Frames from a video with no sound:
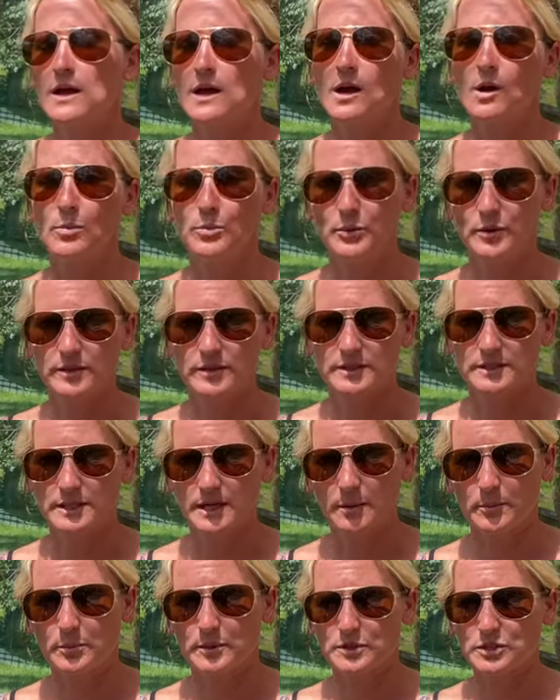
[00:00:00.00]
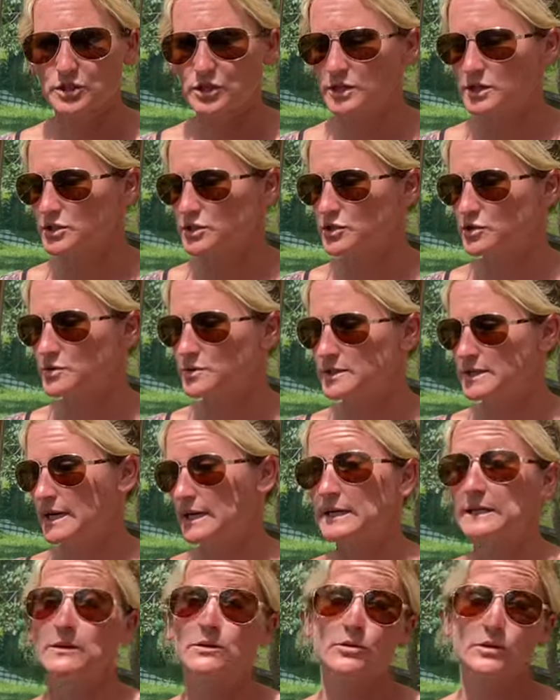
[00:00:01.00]
help with the temperature issues
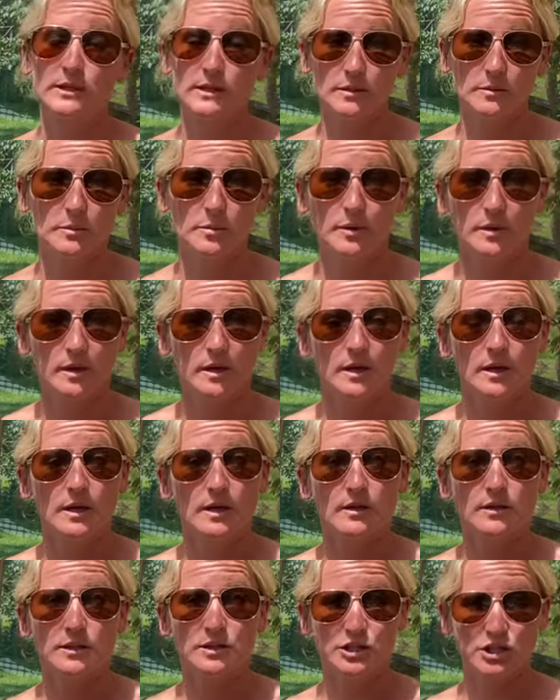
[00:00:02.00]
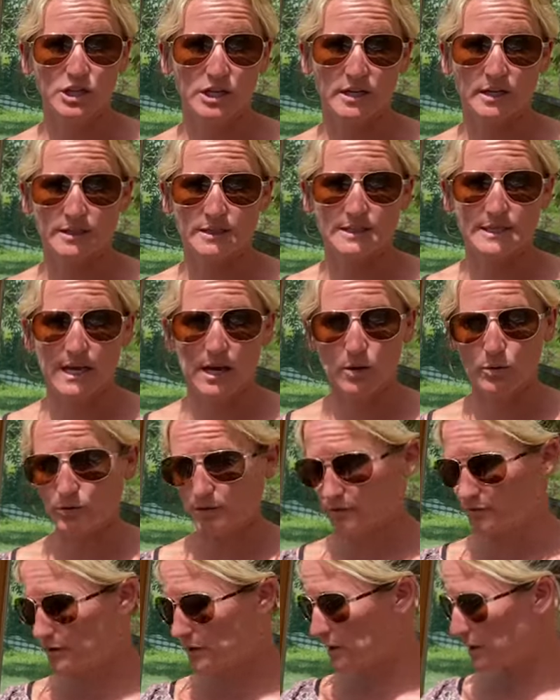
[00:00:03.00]
and it'll keep the chickens out
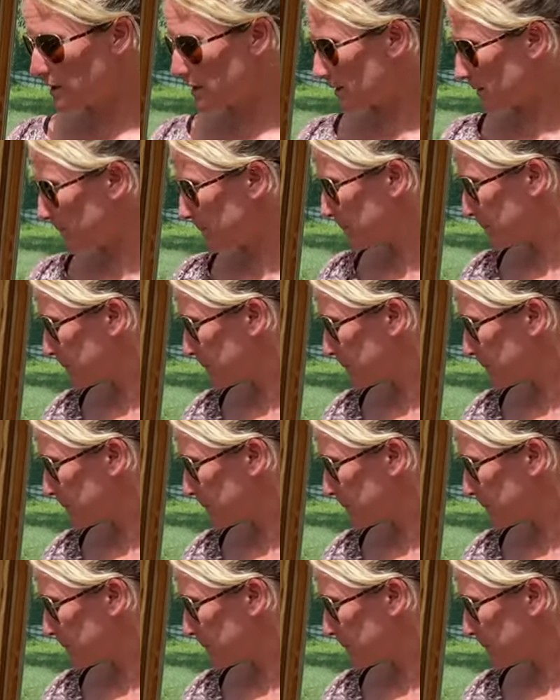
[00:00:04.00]
of here.